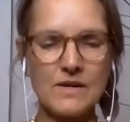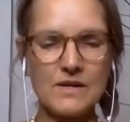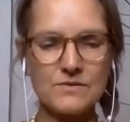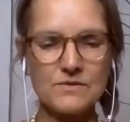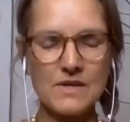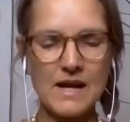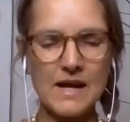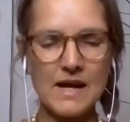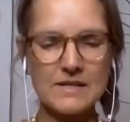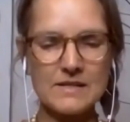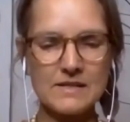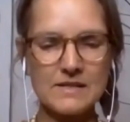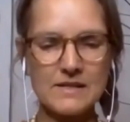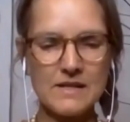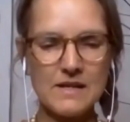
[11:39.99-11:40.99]
is that
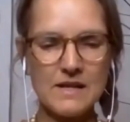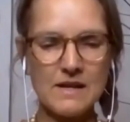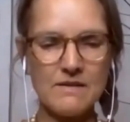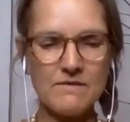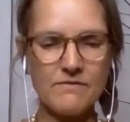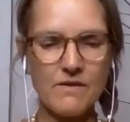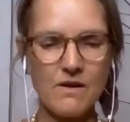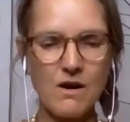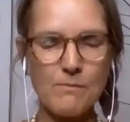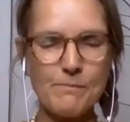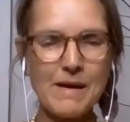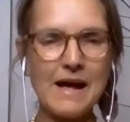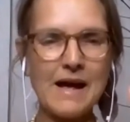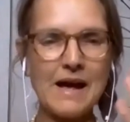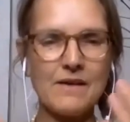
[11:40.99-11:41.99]
if our
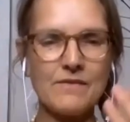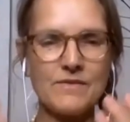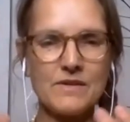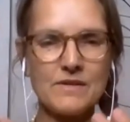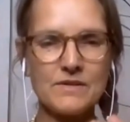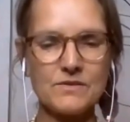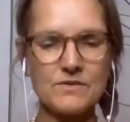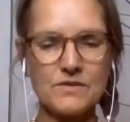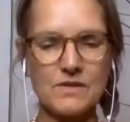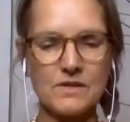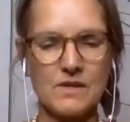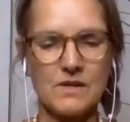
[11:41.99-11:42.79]
path is